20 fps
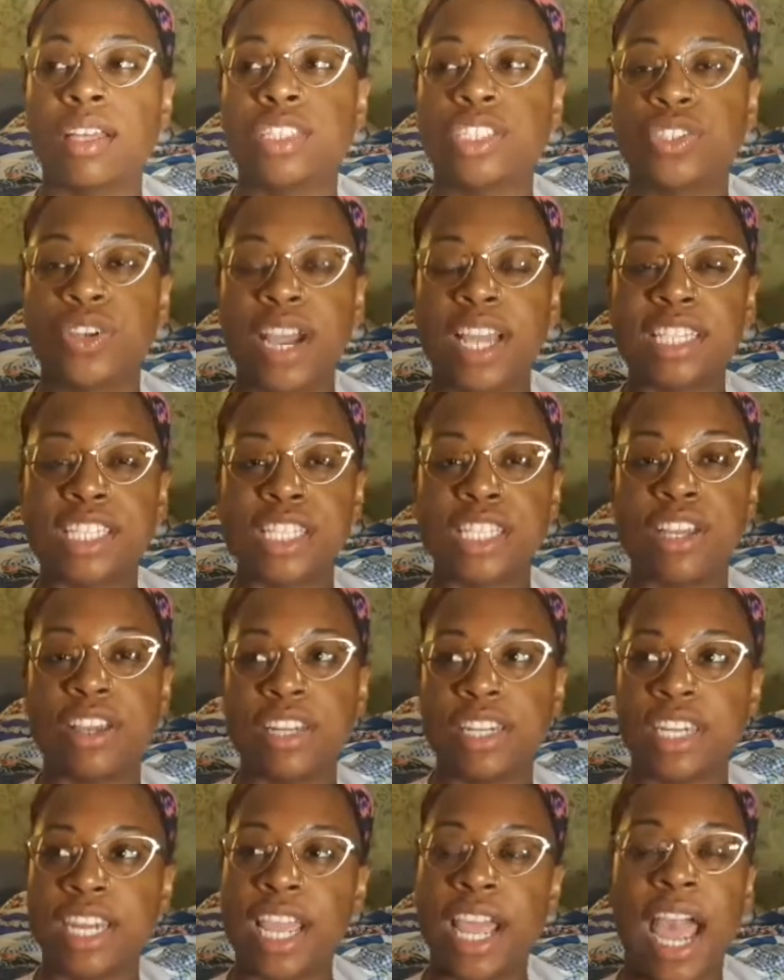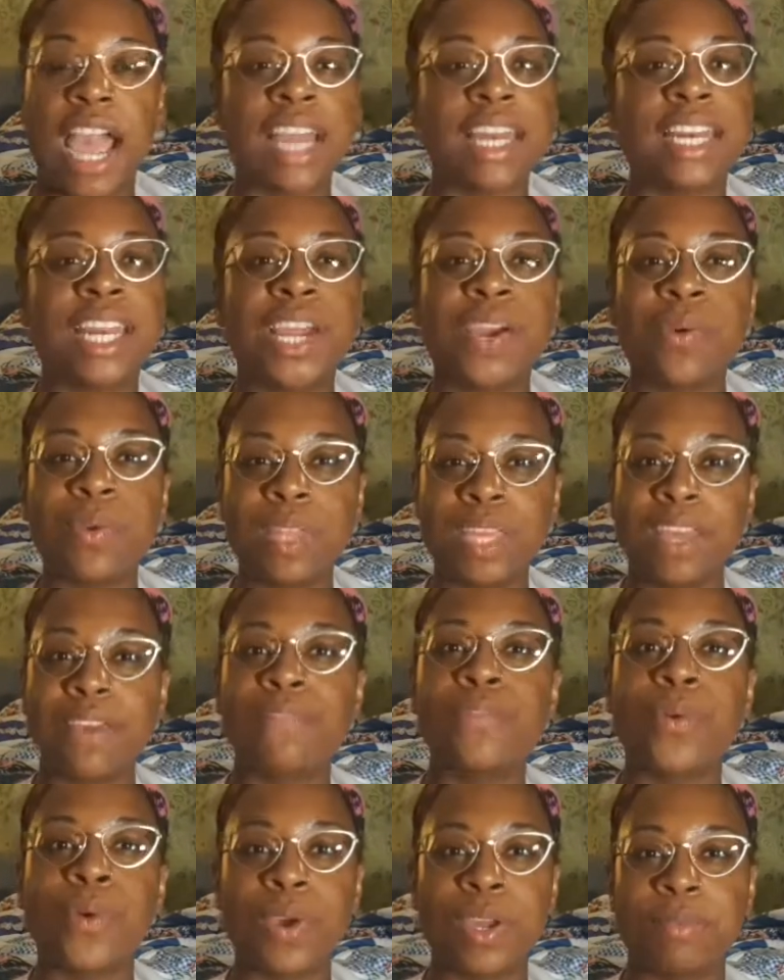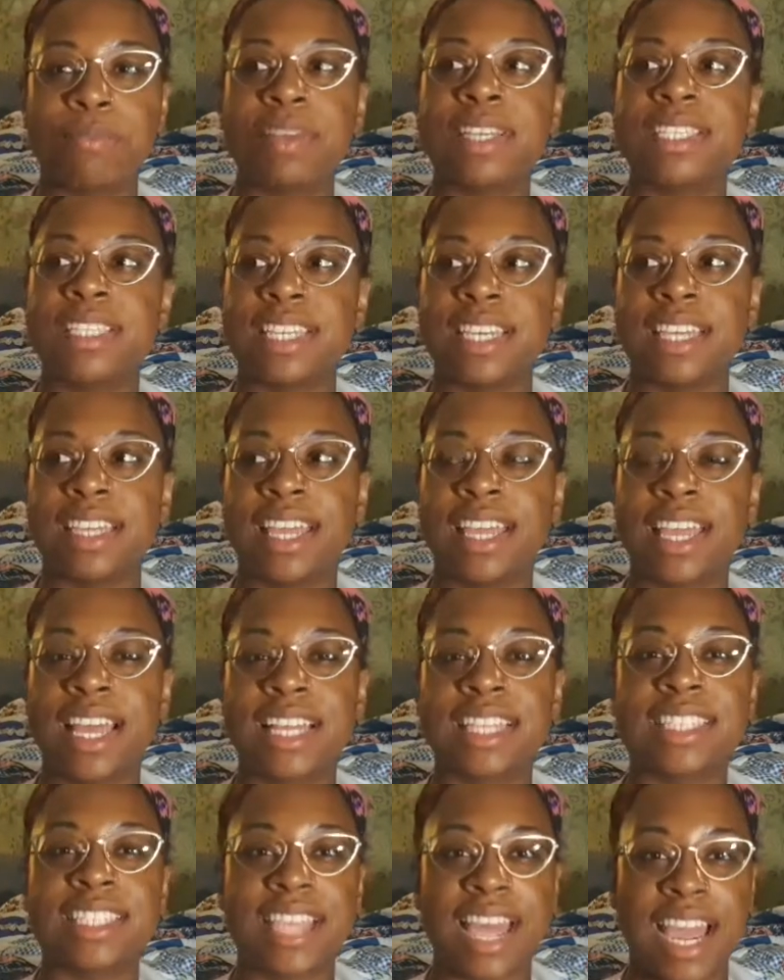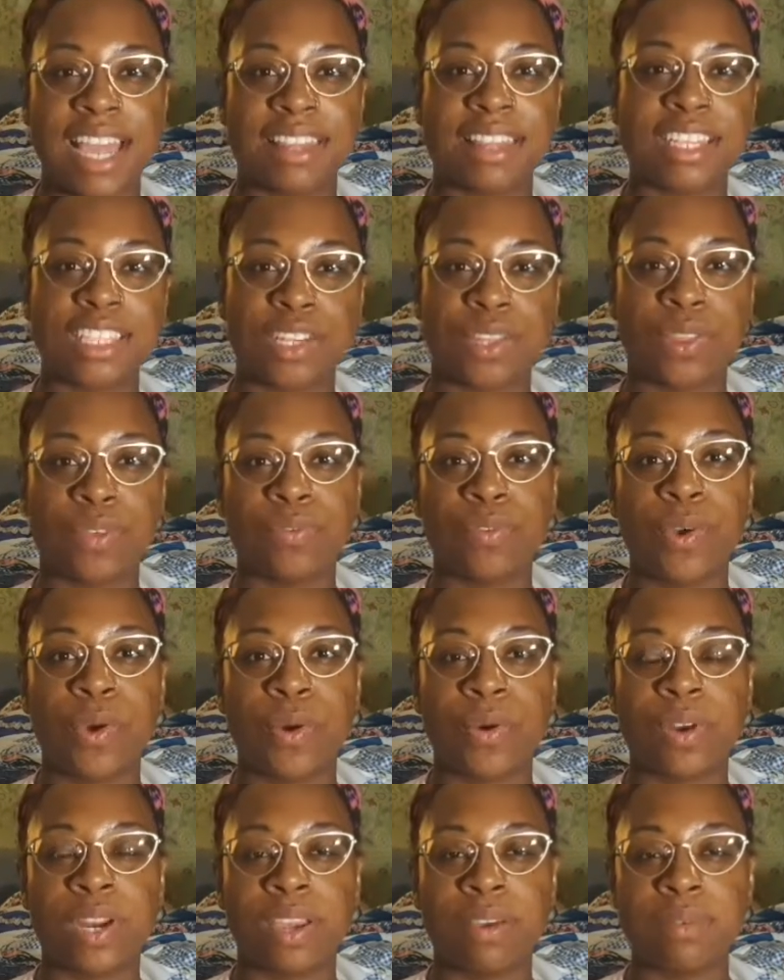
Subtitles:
I narrowly avoid missing like a sign that's on the road. It